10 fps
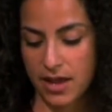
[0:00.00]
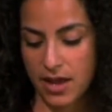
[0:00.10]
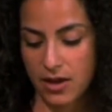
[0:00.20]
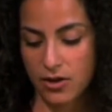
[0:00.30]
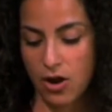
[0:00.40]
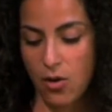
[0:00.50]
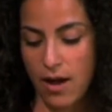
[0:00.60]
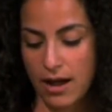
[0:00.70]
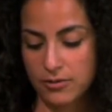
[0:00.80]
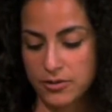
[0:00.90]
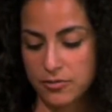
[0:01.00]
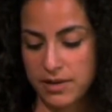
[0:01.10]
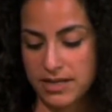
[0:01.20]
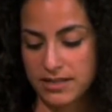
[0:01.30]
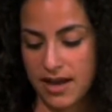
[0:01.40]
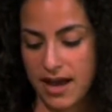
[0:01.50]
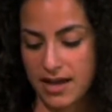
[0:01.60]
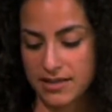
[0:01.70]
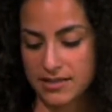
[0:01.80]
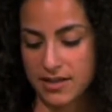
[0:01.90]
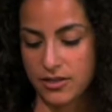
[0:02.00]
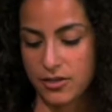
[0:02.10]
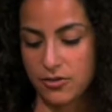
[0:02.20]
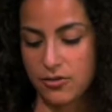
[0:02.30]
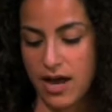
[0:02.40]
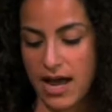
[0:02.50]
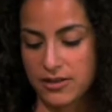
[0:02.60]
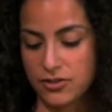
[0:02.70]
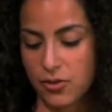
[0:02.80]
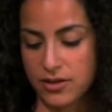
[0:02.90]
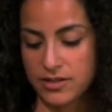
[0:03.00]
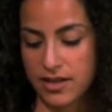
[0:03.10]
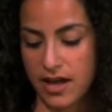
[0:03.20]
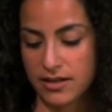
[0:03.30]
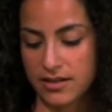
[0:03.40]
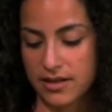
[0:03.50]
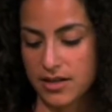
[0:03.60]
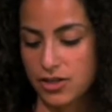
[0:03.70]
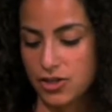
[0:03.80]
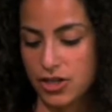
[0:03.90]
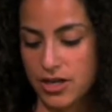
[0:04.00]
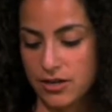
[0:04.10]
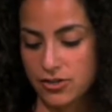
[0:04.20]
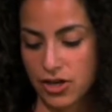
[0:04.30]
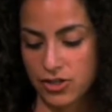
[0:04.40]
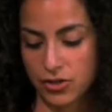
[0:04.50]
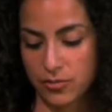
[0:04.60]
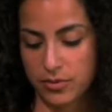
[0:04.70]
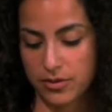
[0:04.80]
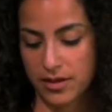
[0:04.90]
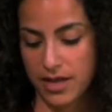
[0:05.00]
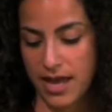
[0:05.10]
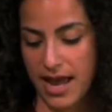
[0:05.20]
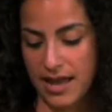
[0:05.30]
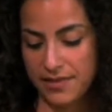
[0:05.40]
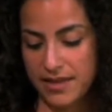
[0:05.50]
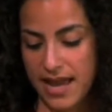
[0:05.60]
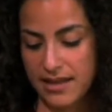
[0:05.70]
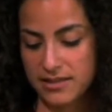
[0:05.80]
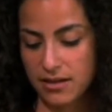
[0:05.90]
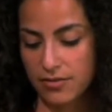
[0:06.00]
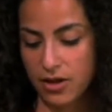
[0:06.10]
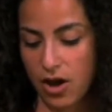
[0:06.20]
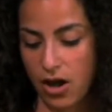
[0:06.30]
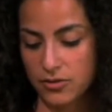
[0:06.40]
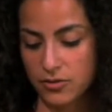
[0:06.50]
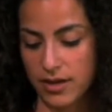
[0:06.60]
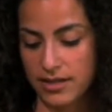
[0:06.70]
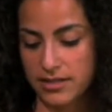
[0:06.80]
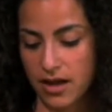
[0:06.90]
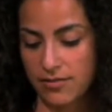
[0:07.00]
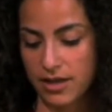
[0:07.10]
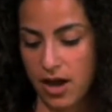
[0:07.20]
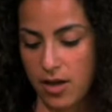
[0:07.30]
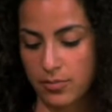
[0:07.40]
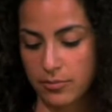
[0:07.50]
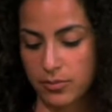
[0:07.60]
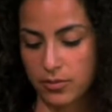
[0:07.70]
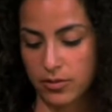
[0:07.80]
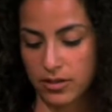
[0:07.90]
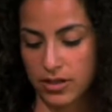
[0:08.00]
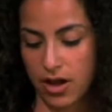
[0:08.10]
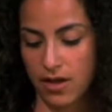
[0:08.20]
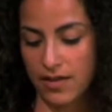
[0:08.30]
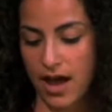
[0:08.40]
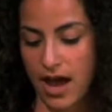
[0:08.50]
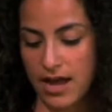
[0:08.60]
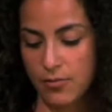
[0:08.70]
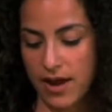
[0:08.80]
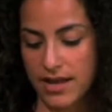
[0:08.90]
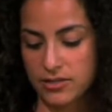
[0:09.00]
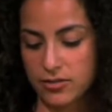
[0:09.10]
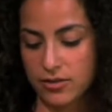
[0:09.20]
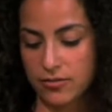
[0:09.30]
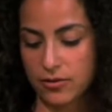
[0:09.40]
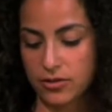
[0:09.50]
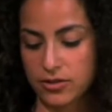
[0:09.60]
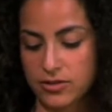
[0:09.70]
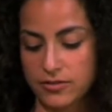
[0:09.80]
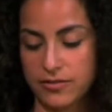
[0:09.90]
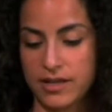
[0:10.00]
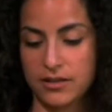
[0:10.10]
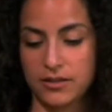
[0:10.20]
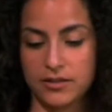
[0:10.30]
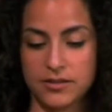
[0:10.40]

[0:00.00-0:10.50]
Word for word: "Go out to meet Ahaz, you and your son, Shear-Jashub, at the end of the conduit of the upper pool on the highway to the fuller's field,